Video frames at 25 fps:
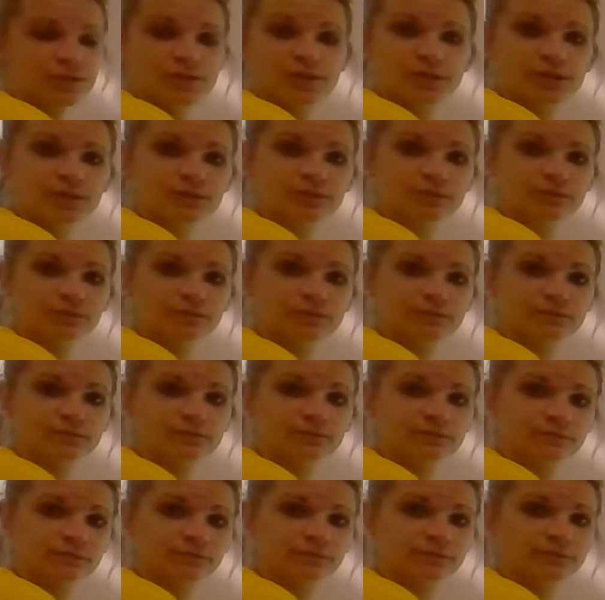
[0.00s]
2,
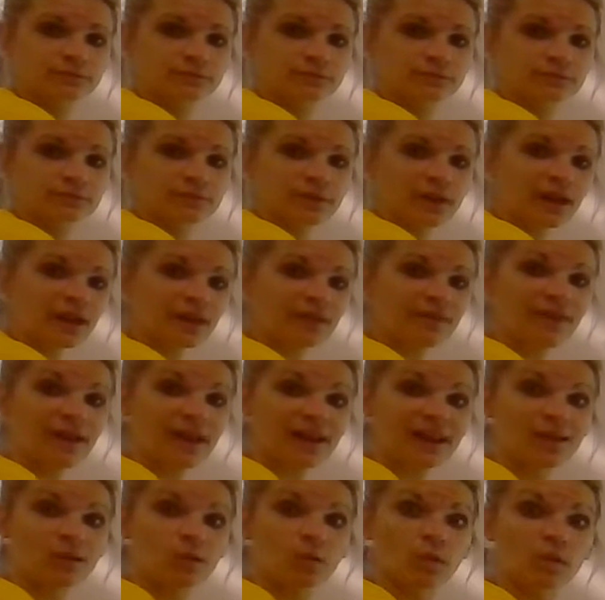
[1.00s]
and that
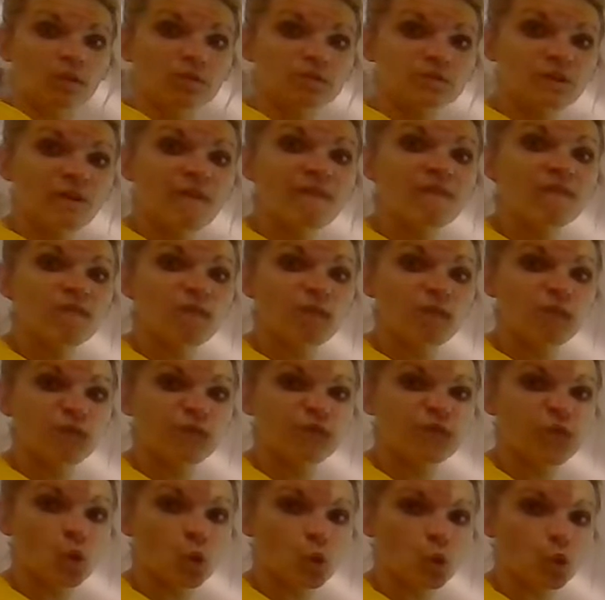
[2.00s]
equals
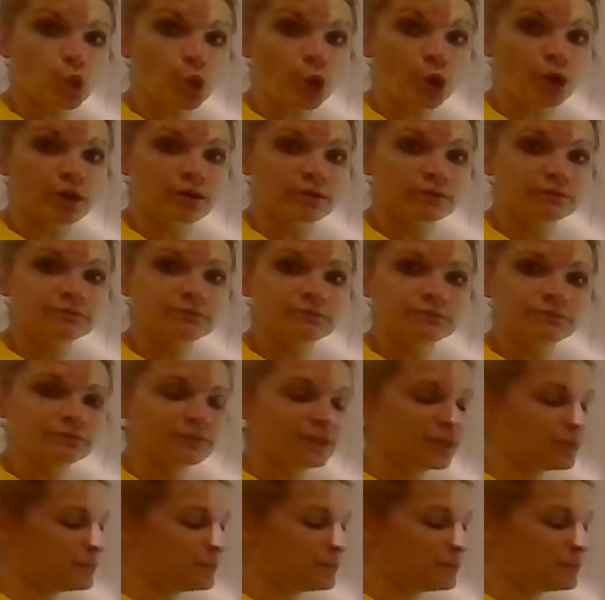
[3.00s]
4. Let me